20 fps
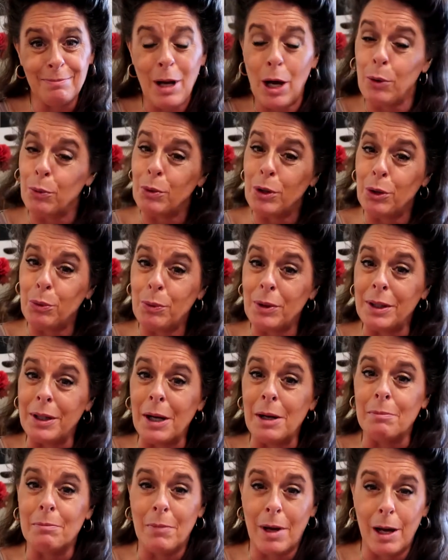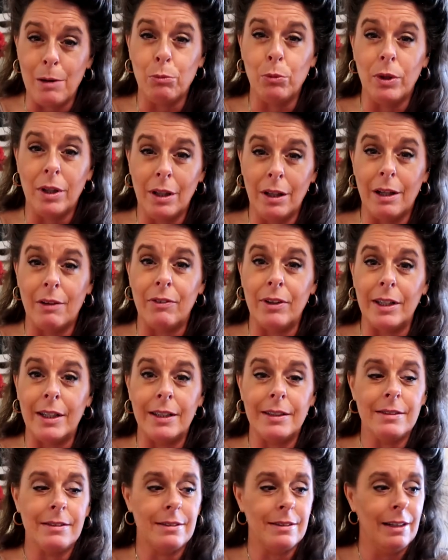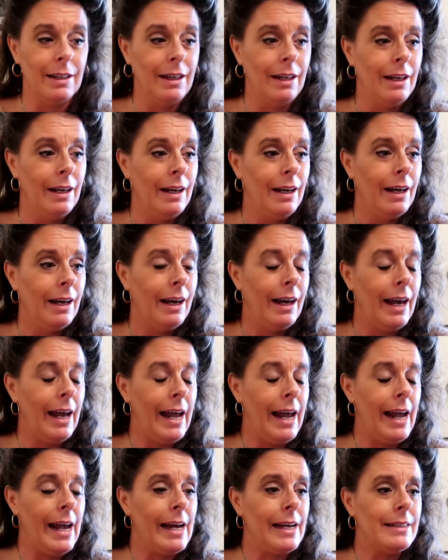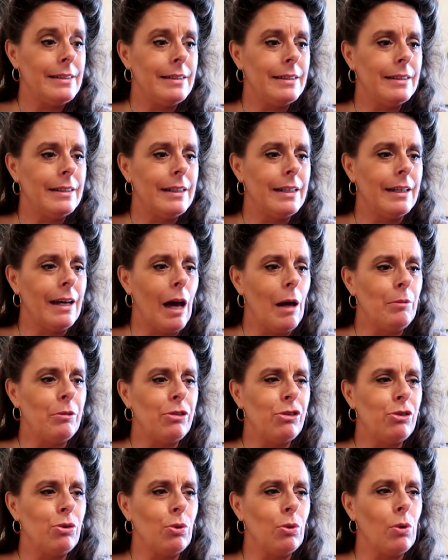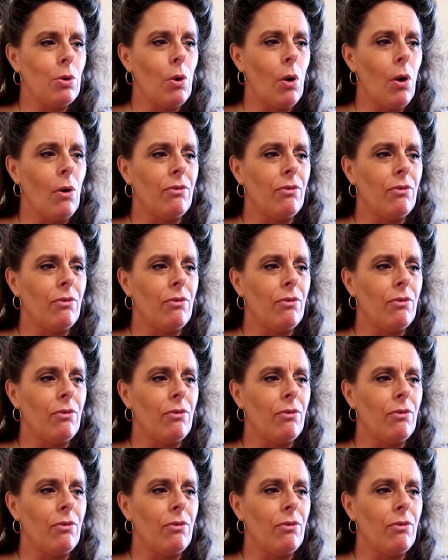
I really am. I'm really loving it. And it comes to